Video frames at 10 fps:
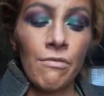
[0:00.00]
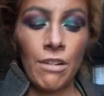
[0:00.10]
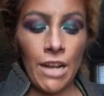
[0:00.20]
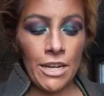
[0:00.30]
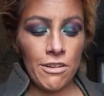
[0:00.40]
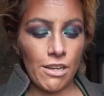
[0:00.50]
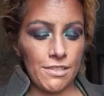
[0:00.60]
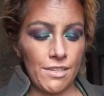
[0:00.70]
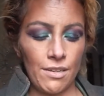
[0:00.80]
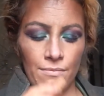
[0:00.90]
When I do,
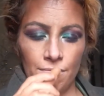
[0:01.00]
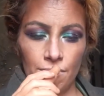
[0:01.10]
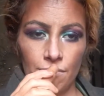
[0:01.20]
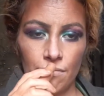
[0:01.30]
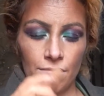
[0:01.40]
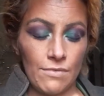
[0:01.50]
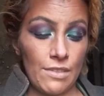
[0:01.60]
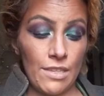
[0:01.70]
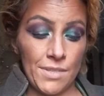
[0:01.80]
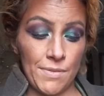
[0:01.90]
con-
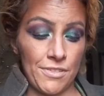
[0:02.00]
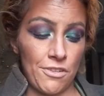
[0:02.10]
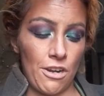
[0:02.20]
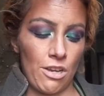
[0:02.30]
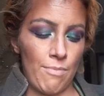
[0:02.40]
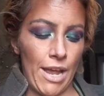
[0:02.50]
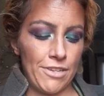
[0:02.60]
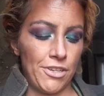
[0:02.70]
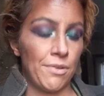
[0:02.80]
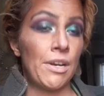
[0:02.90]
this one's starting to go
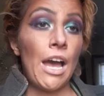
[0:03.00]
bad too.